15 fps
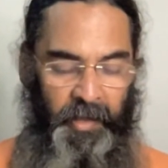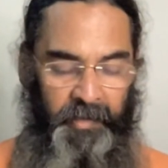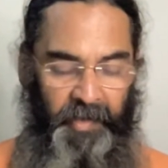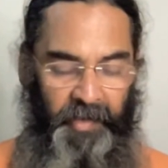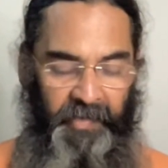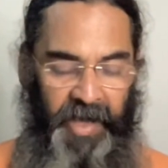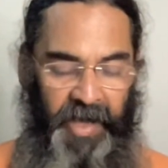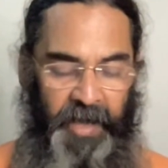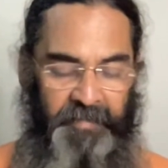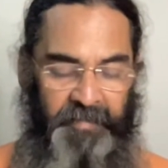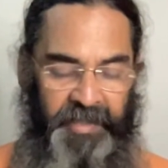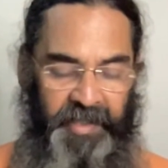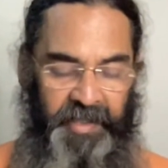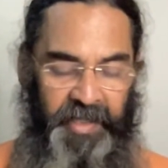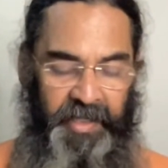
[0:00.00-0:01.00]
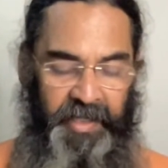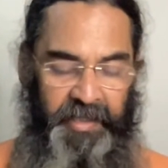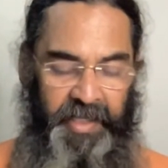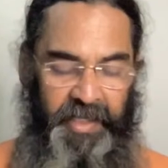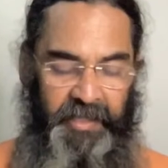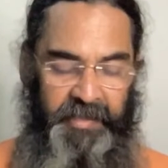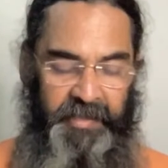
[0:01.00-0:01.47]
Tatha
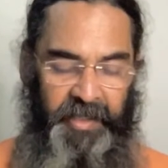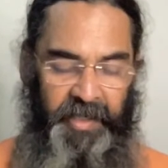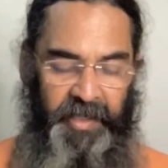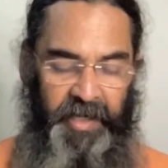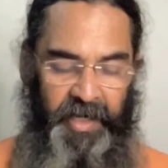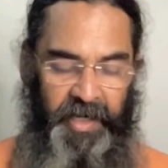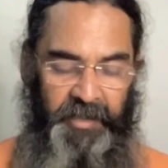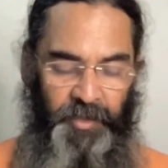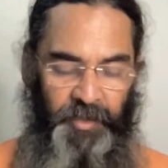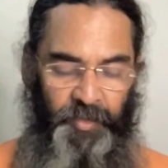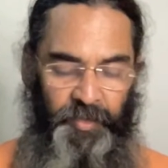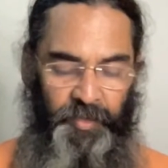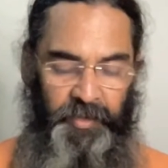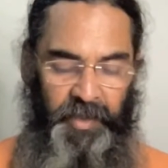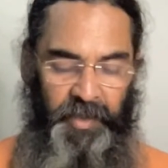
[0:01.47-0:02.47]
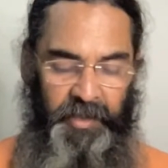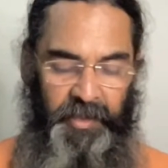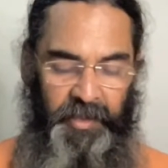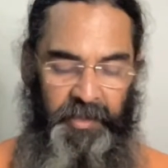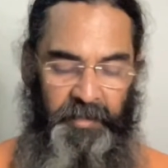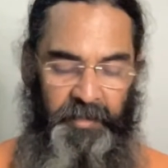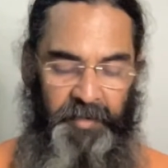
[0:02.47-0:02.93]
vyatirikte sarirado
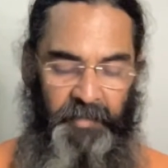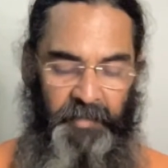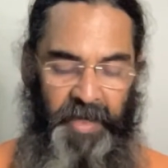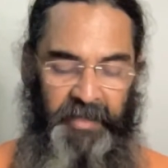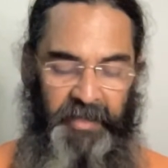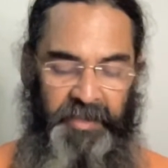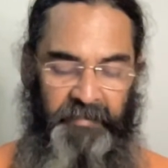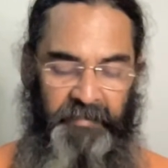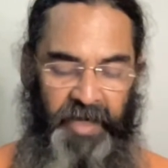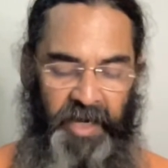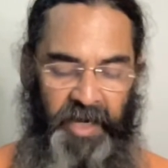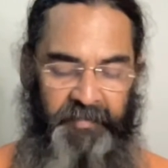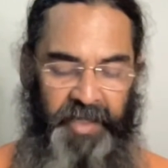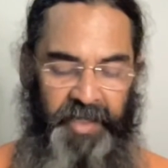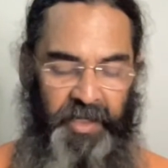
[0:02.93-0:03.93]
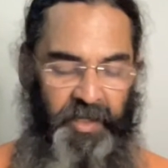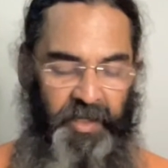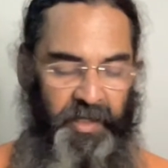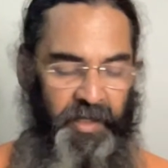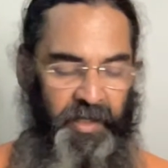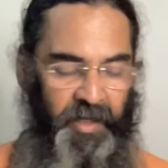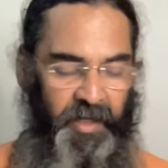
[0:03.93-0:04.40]
tadgata pramatra
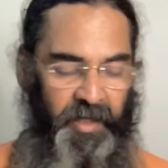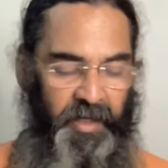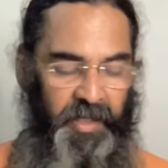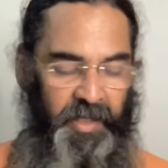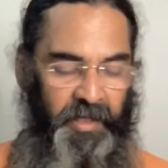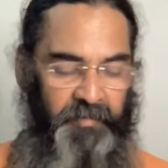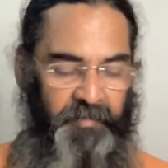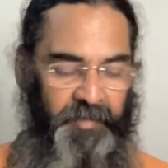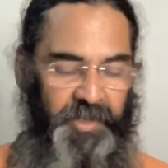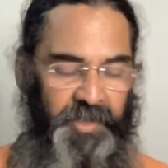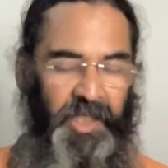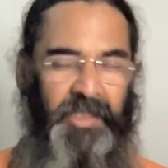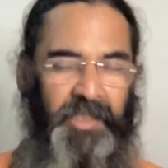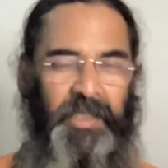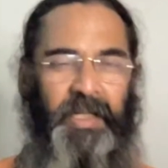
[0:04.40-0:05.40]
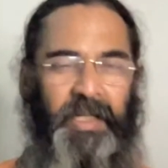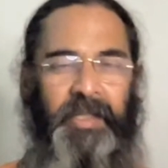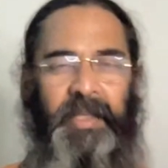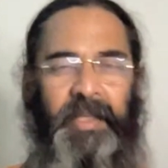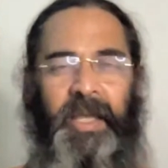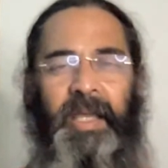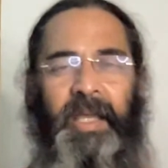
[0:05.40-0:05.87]
bhavena na ayam
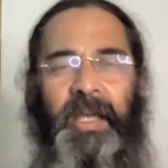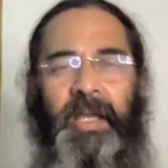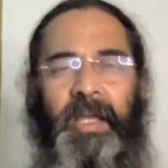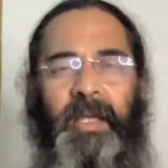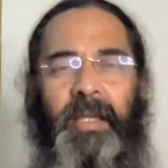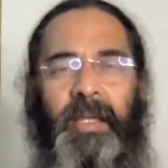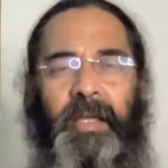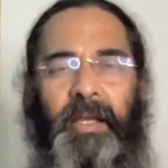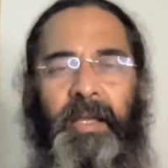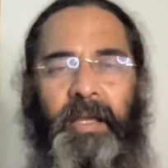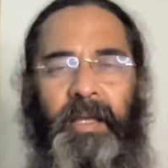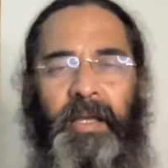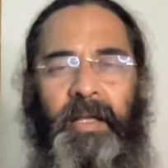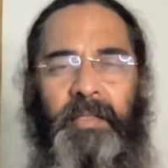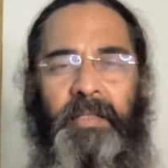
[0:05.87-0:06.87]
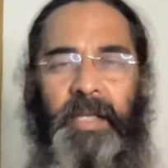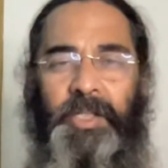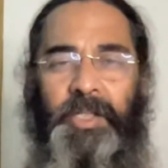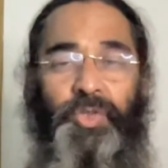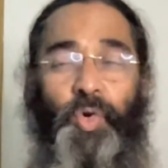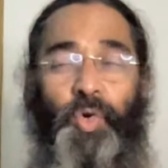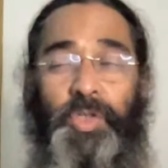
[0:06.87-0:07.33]
shishyate. There
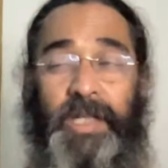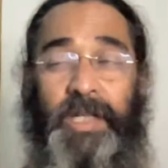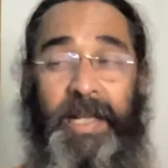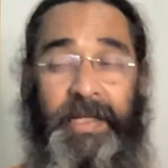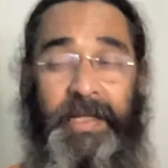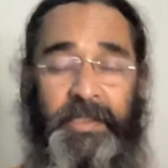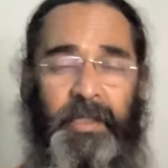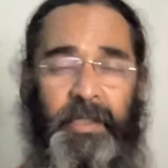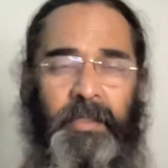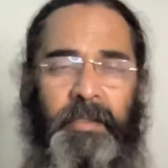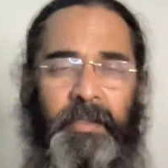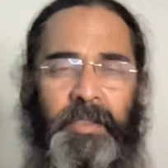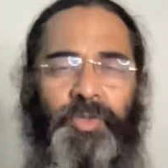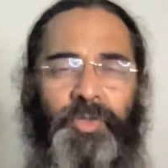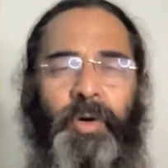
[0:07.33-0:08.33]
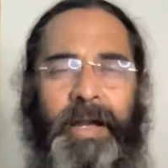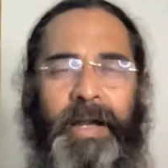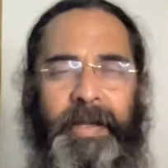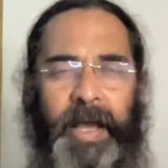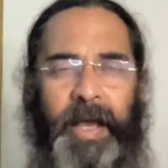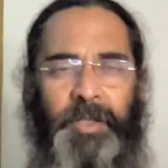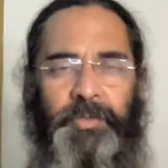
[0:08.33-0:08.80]
is no slesha. There is no
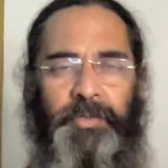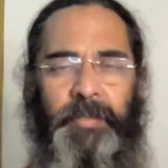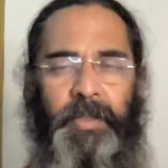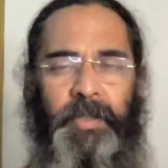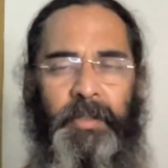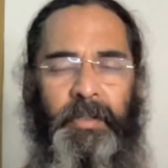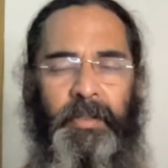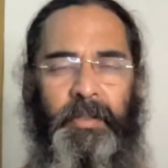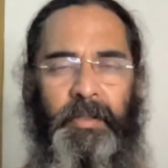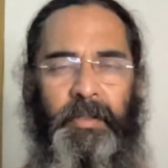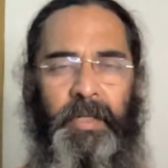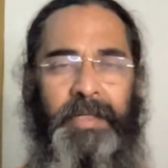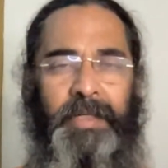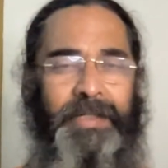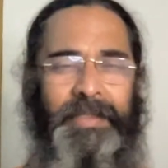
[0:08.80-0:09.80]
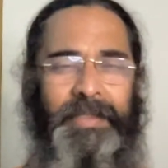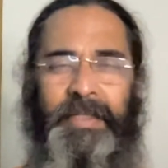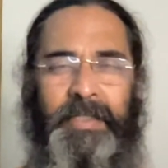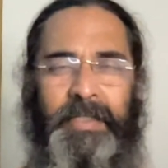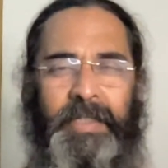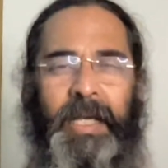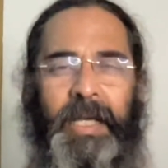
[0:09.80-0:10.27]
attachment. It doesn't
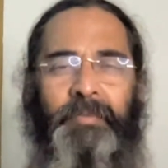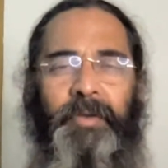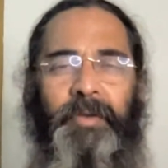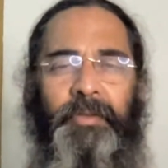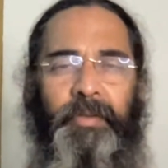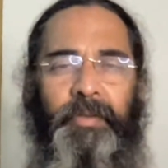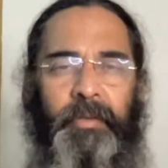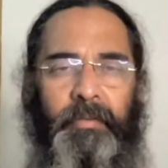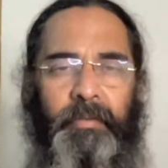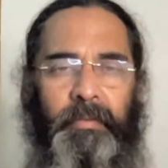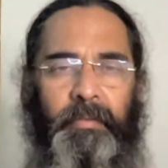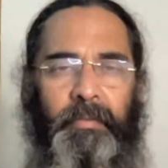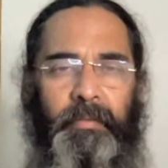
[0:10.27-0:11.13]
stick with you.